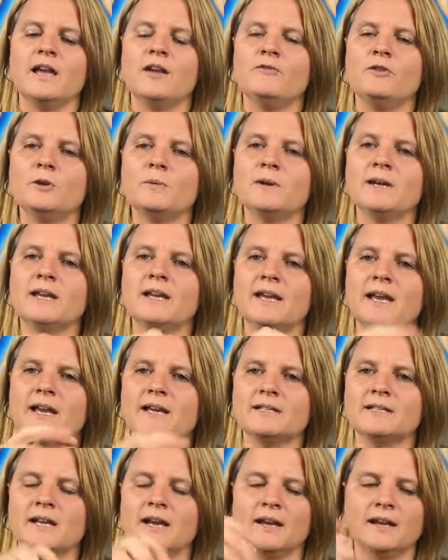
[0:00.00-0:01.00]
If you want to
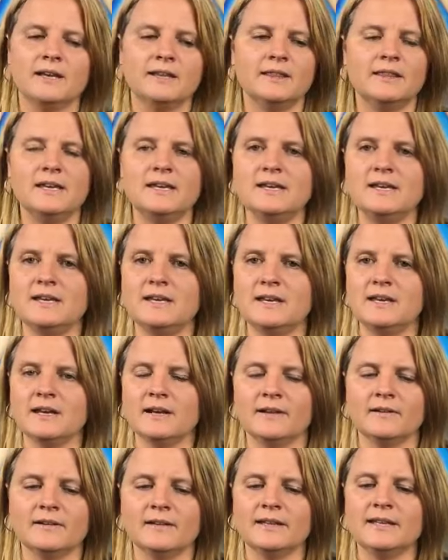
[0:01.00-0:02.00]
get
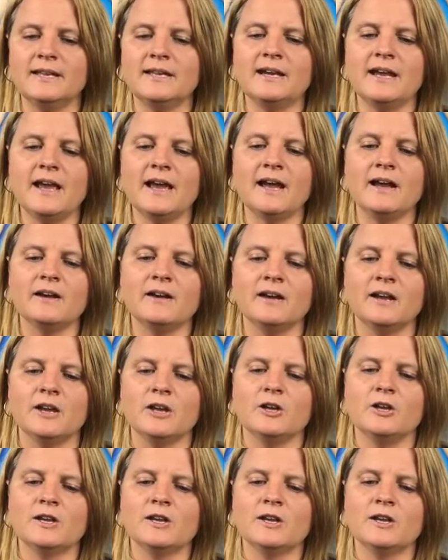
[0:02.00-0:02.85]
the lid out,